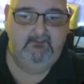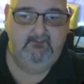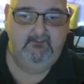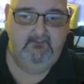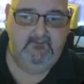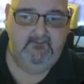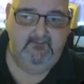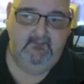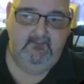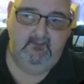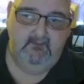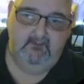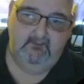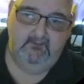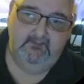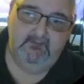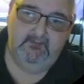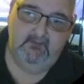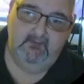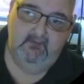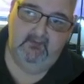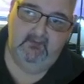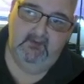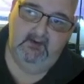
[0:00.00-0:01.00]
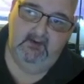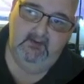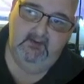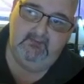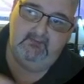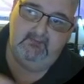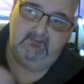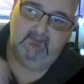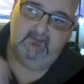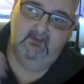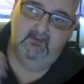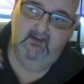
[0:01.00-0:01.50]
soup. So
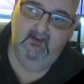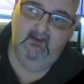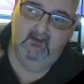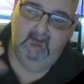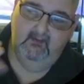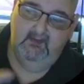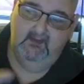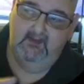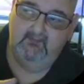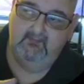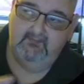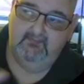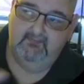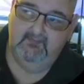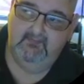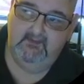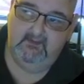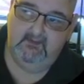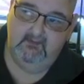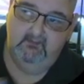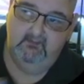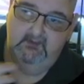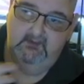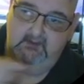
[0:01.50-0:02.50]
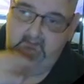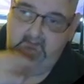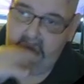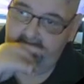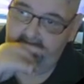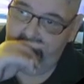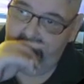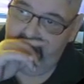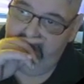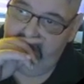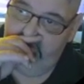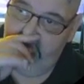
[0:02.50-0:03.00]
that's 6 meals in
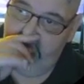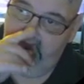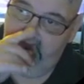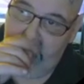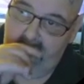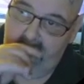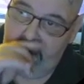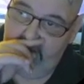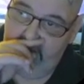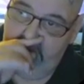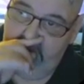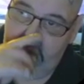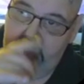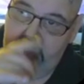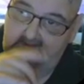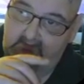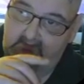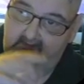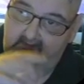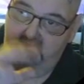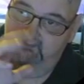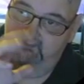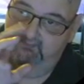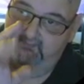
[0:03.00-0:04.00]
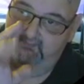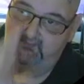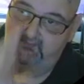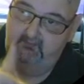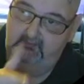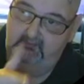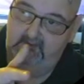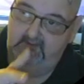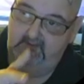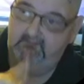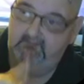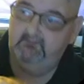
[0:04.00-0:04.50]
total. Like 2
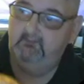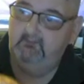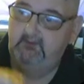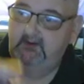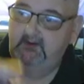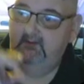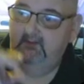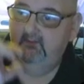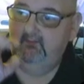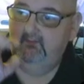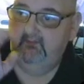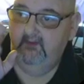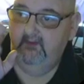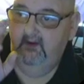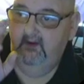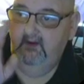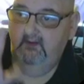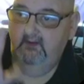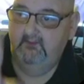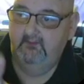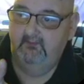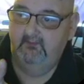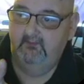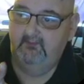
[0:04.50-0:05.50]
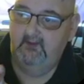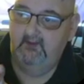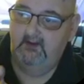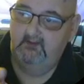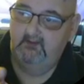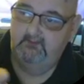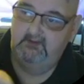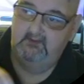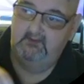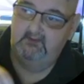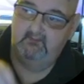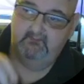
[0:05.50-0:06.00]
breast meals, 2 thigh
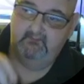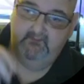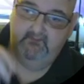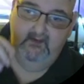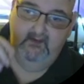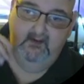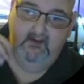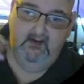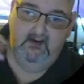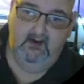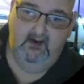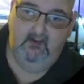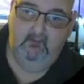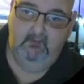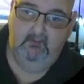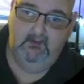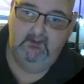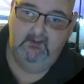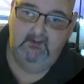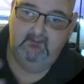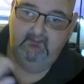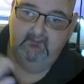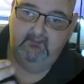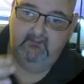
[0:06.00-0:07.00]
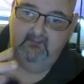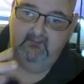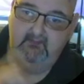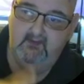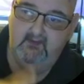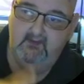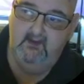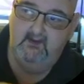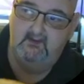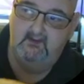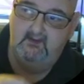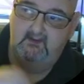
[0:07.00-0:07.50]
meals, wings
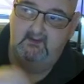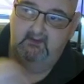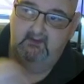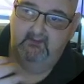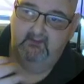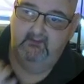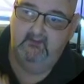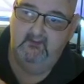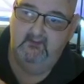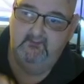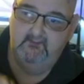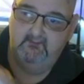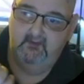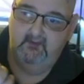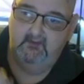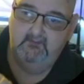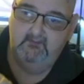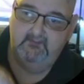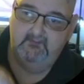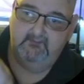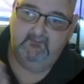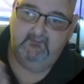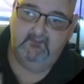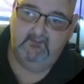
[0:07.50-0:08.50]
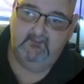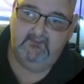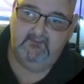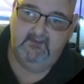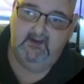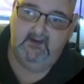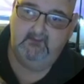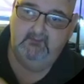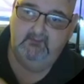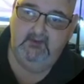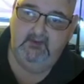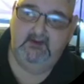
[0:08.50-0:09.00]
and drums for a snack
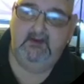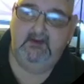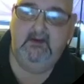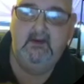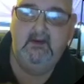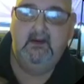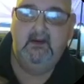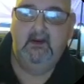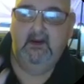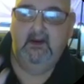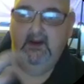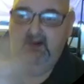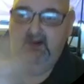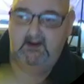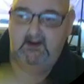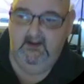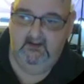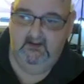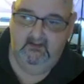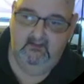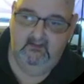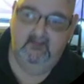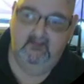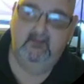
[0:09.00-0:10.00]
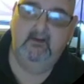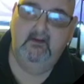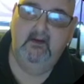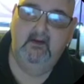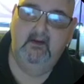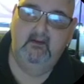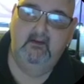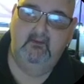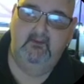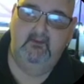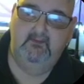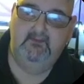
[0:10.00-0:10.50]
plate, and
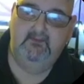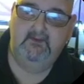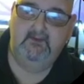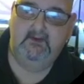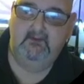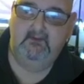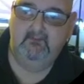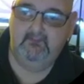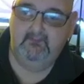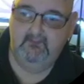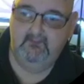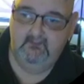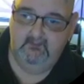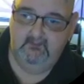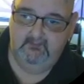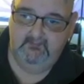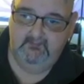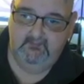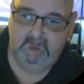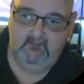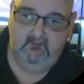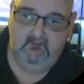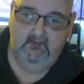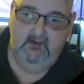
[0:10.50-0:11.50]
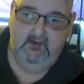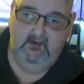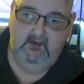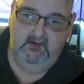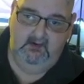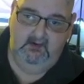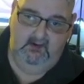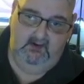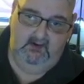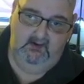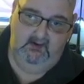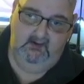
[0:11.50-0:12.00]
the chicken soup. So
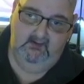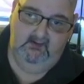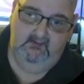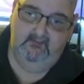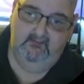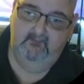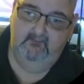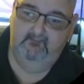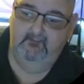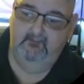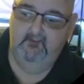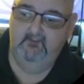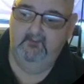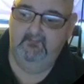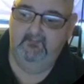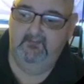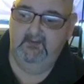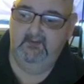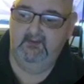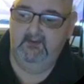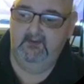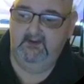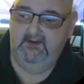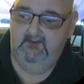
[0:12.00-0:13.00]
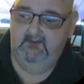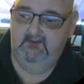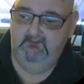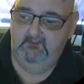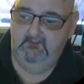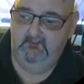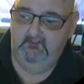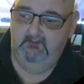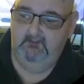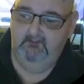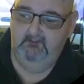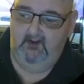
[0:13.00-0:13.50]
the first thing that came to my
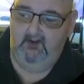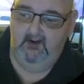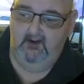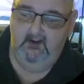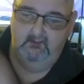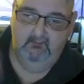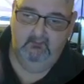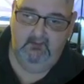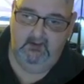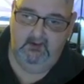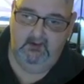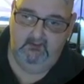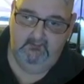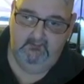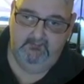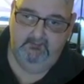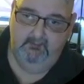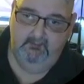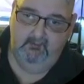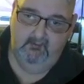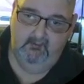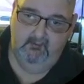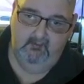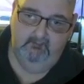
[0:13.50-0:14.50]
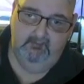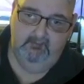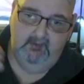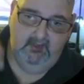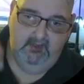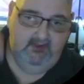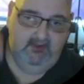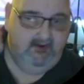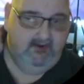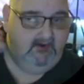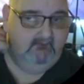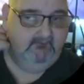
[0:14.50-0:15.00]
mind when I was
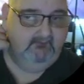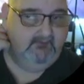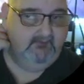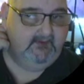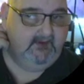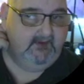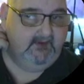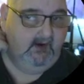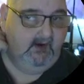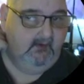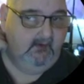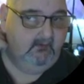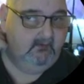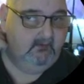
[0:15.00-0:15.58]
pulling everything out,